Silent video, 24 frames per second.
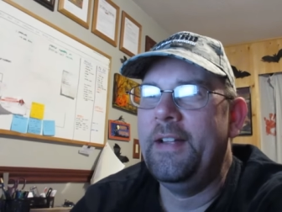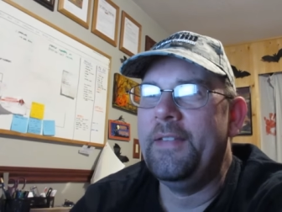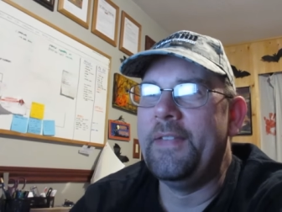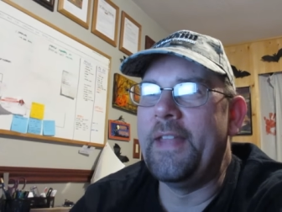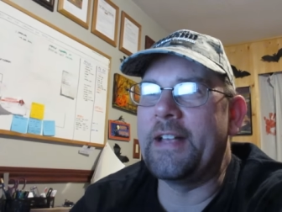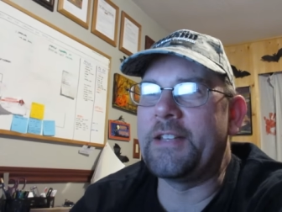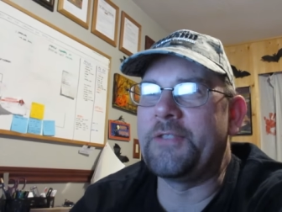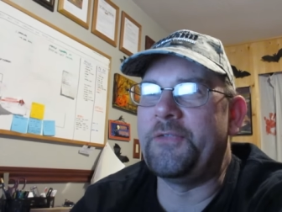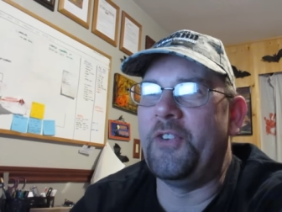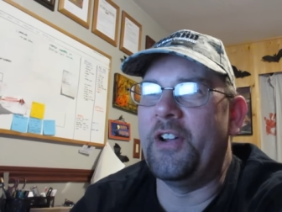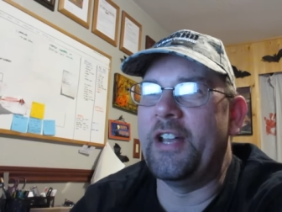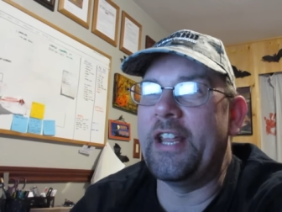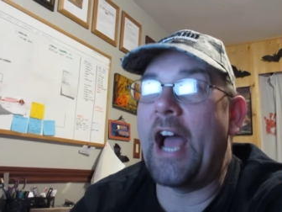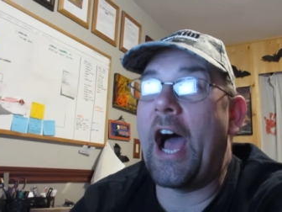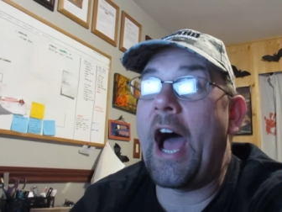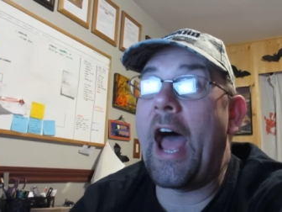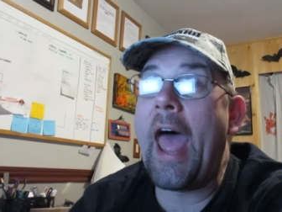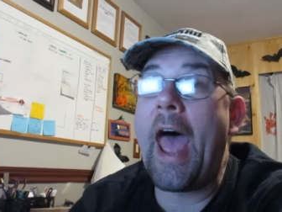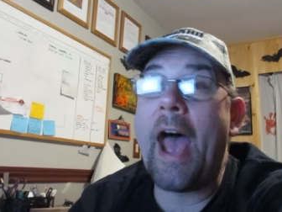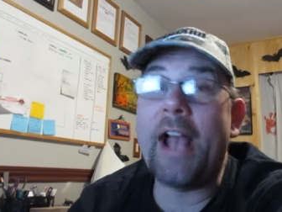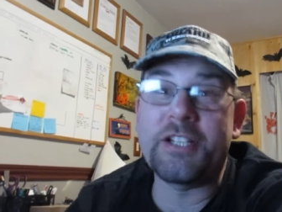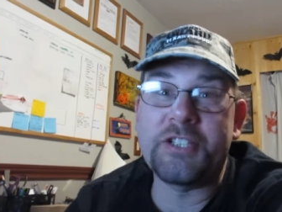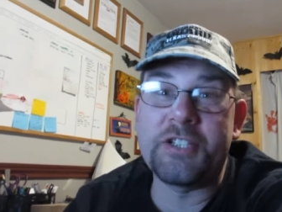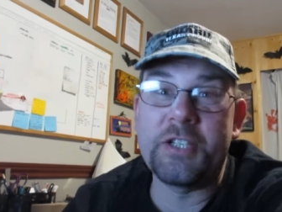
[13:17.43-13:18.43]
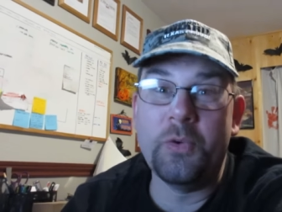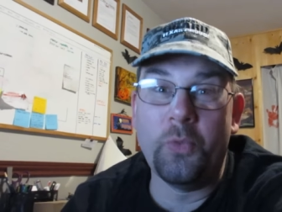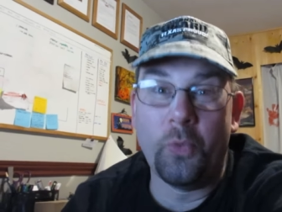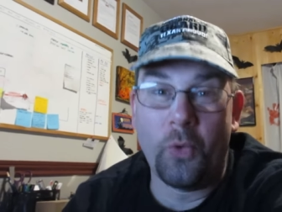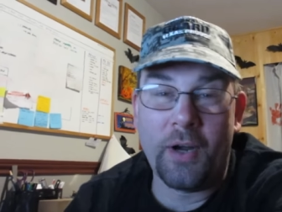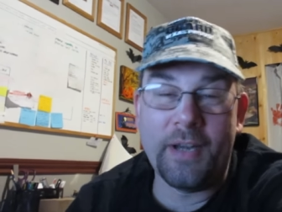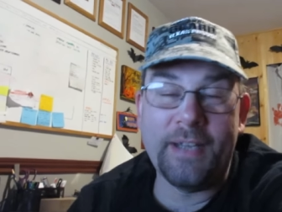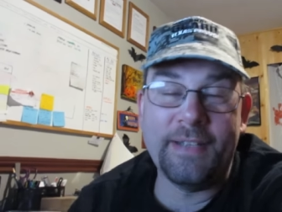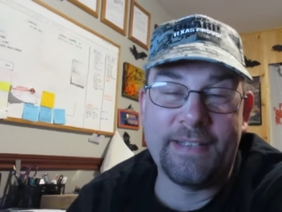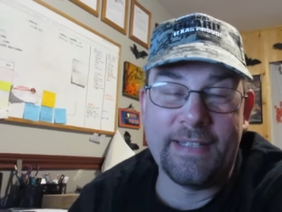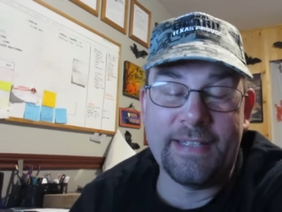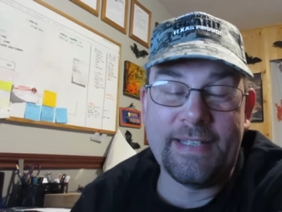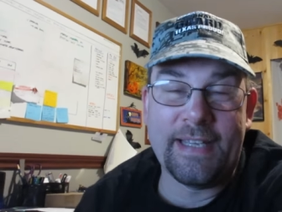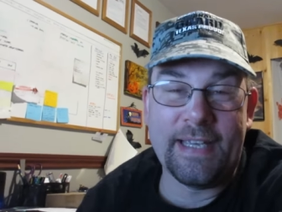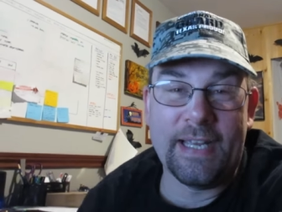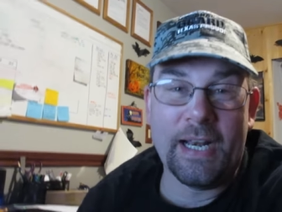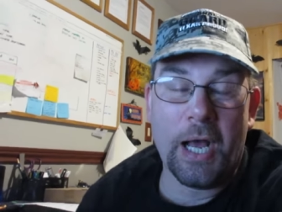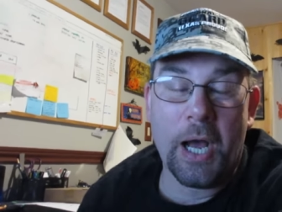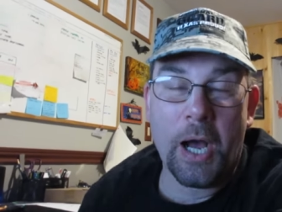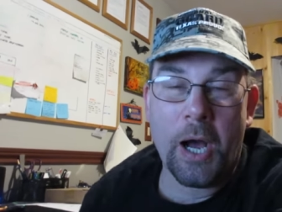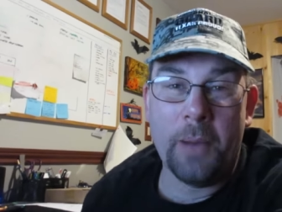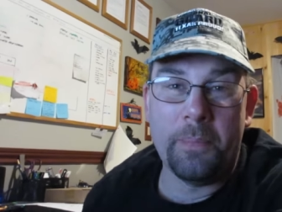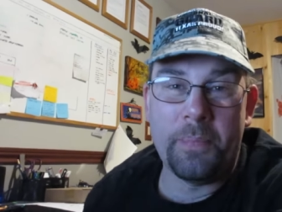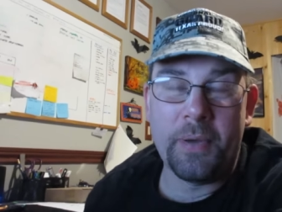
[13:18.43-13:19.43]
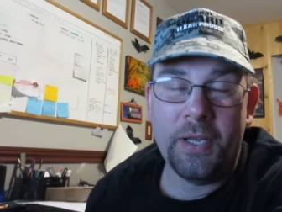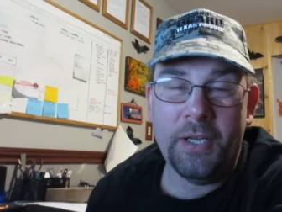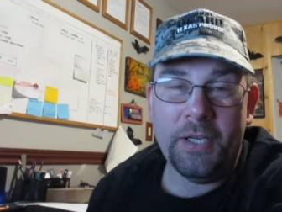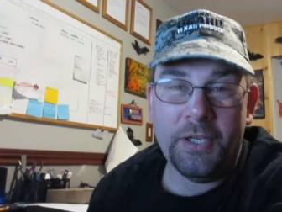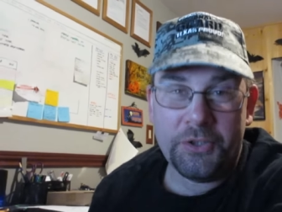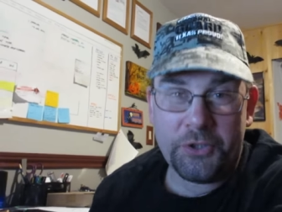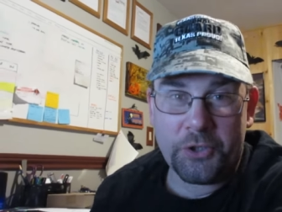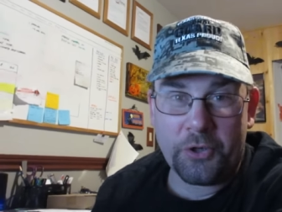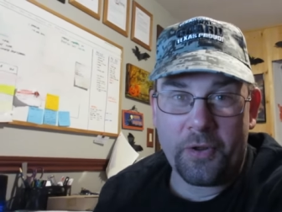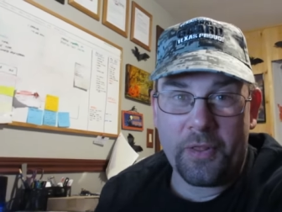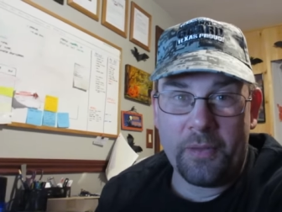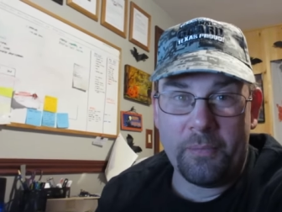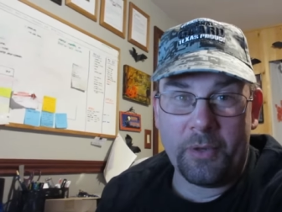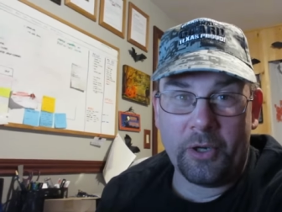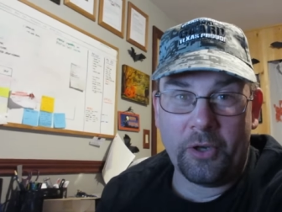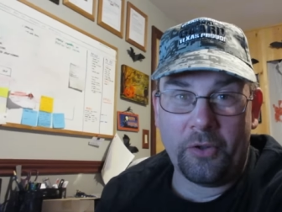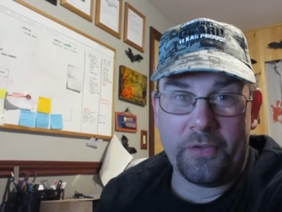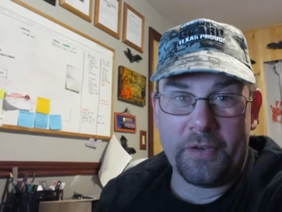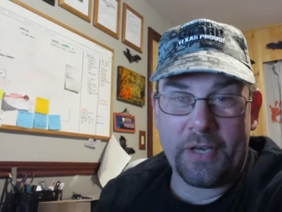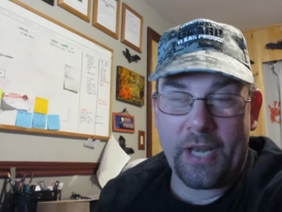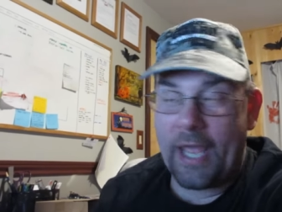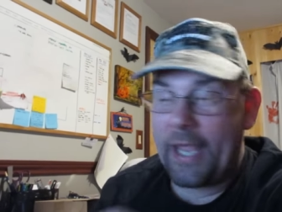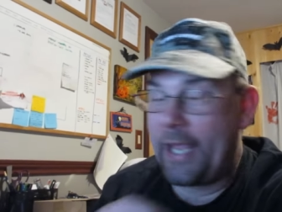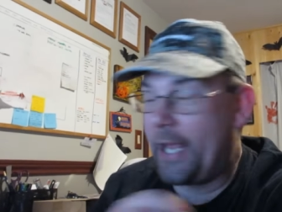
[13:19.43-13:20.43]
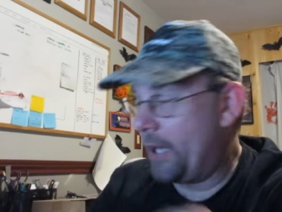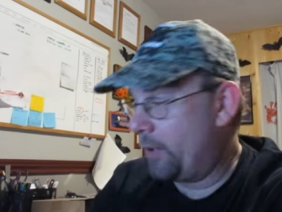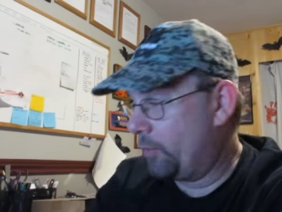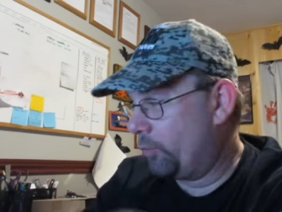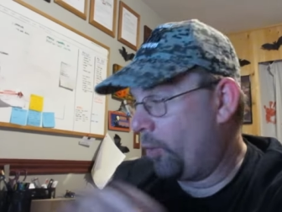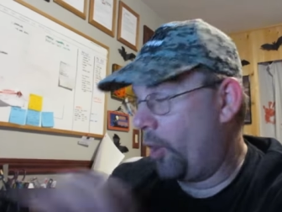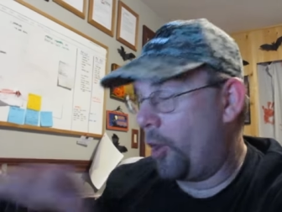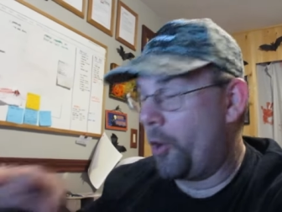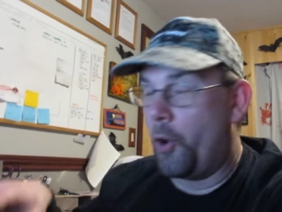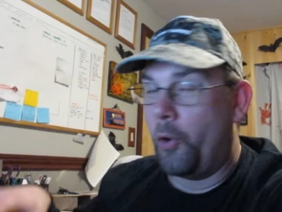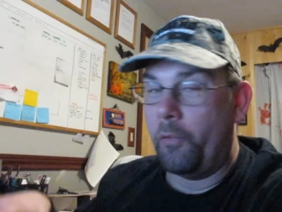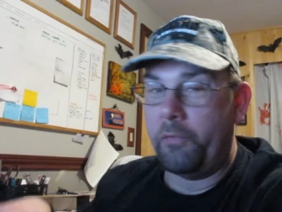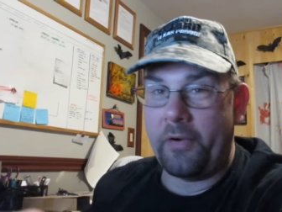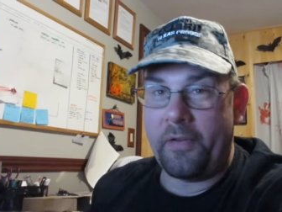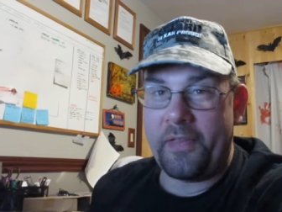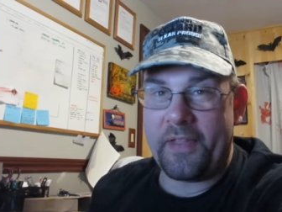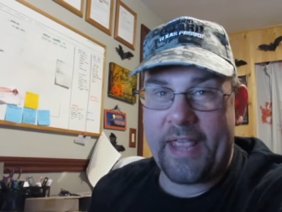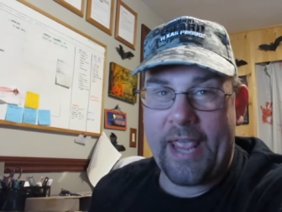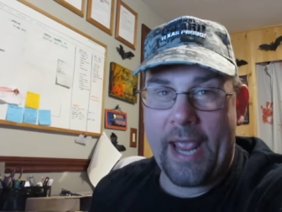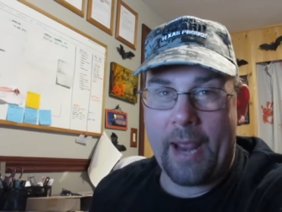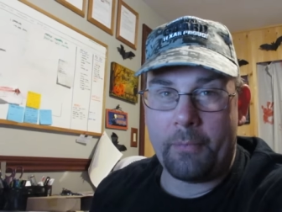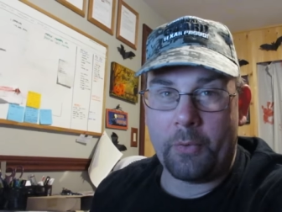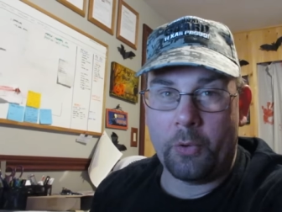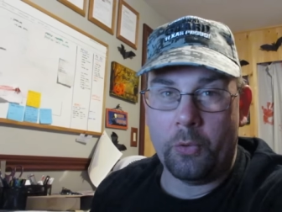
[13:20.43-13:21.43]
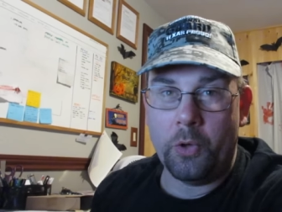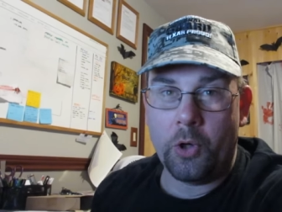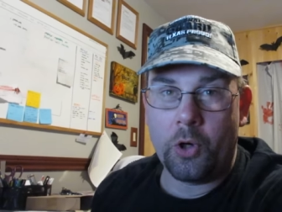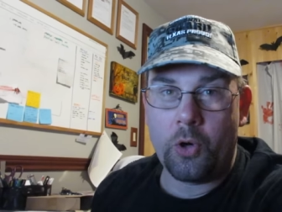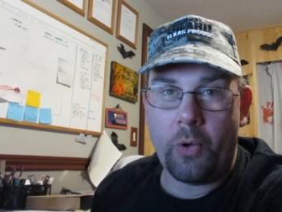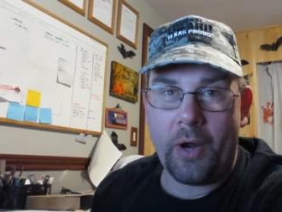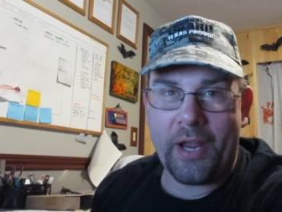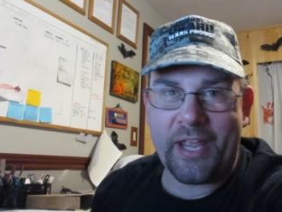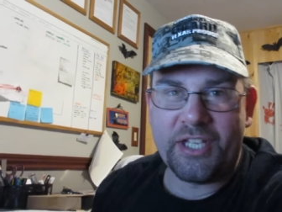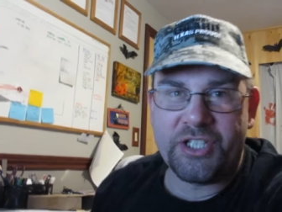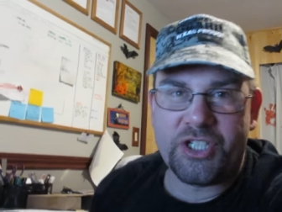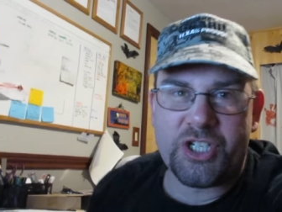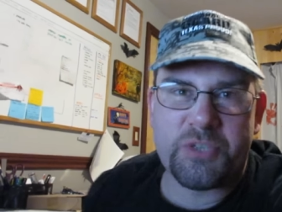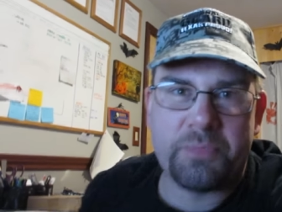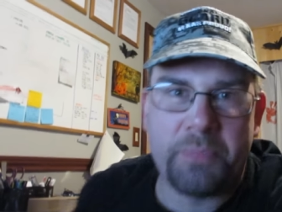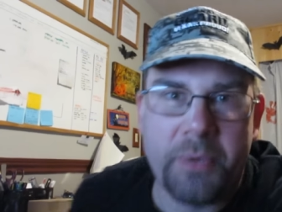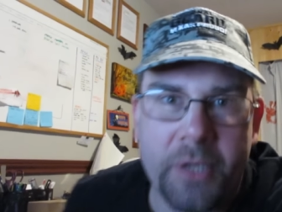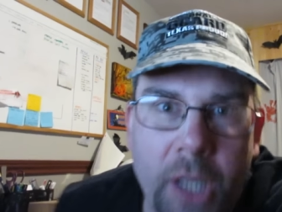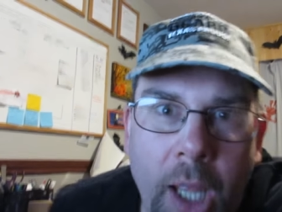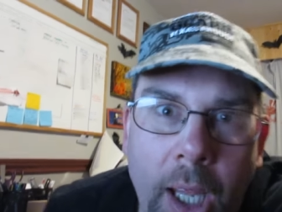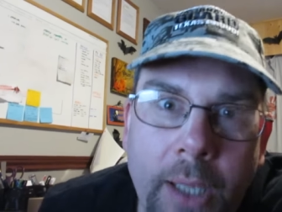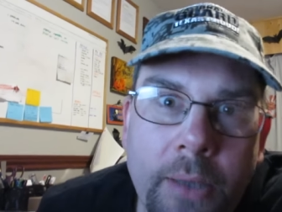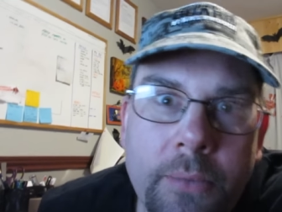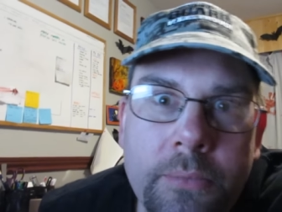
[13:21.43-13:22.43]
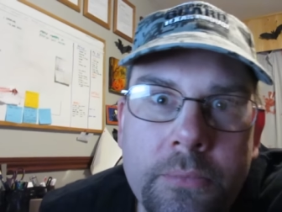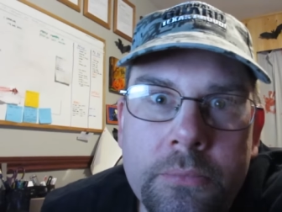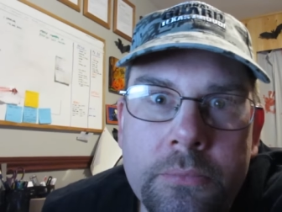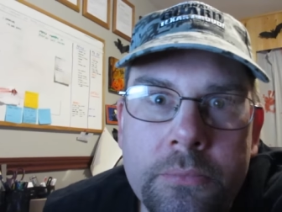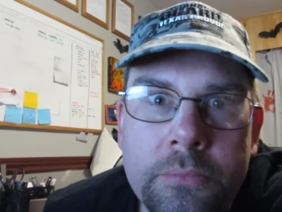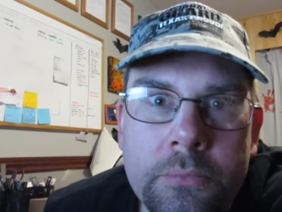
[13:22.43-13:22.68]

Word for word: That's funny. I actually wanted to get up during the middle of the night and run over to the camera real quick and just be like.